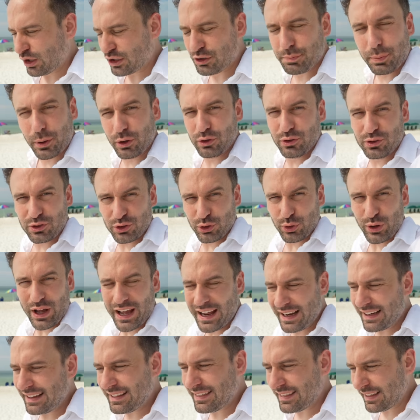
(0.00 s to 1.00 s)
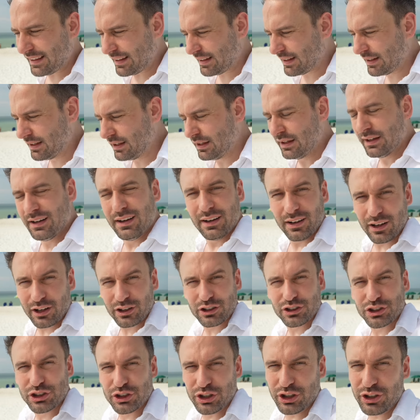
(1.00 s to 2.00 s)
as opposed to anything
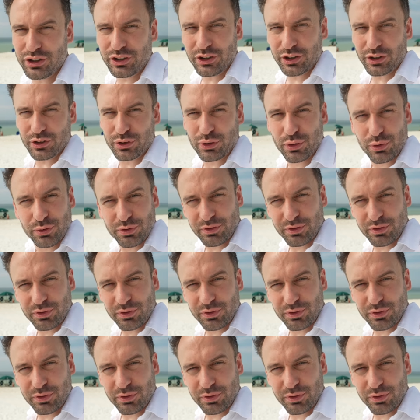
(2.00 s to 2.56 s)
luxurious or